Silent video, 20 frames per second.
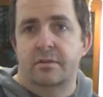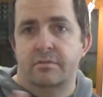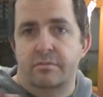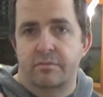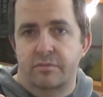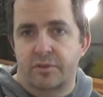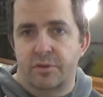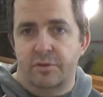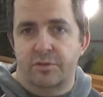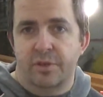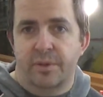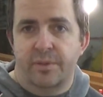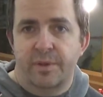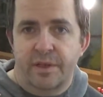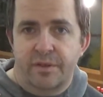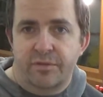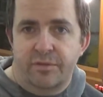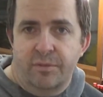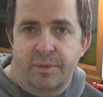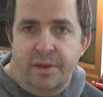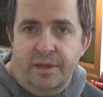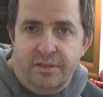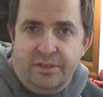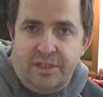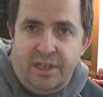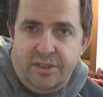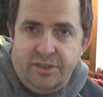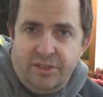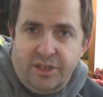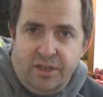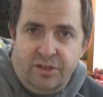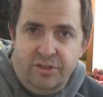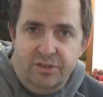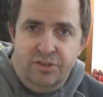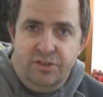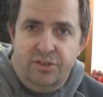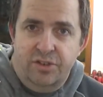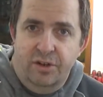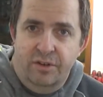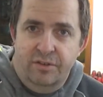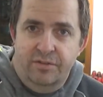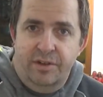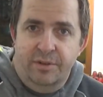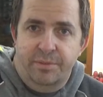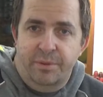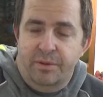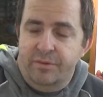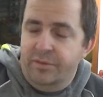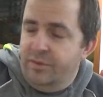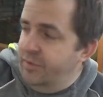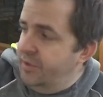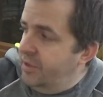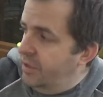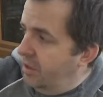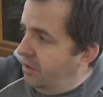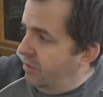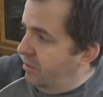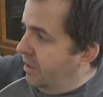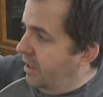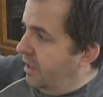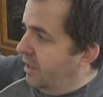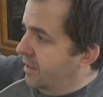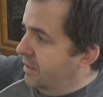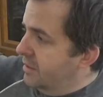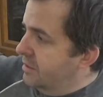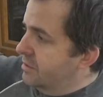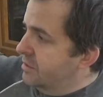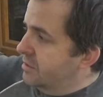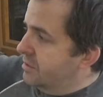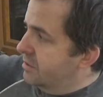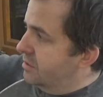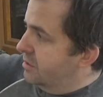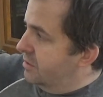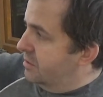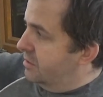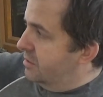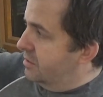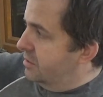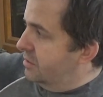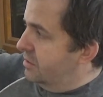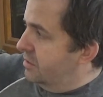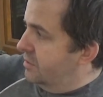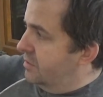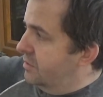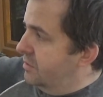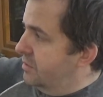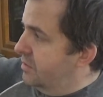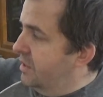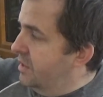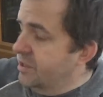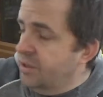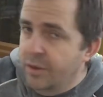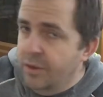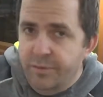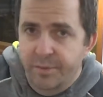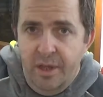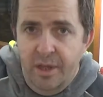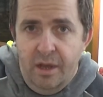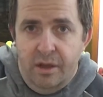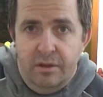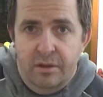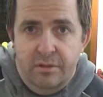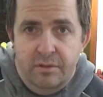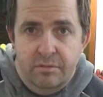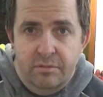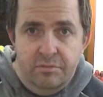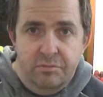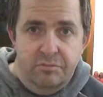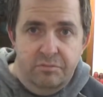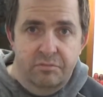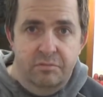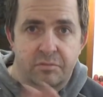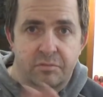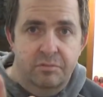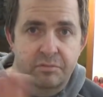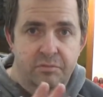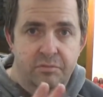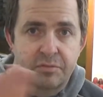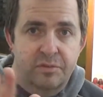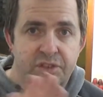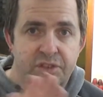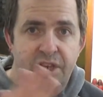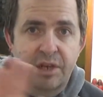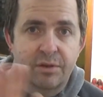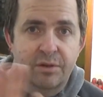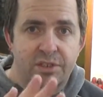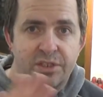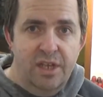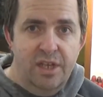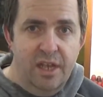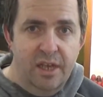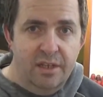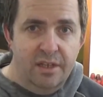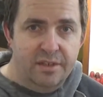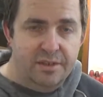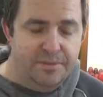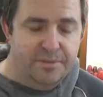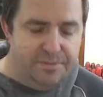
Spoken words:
do something for about 10 seconds till I flip over the video, and let's go from there. See you in a sec.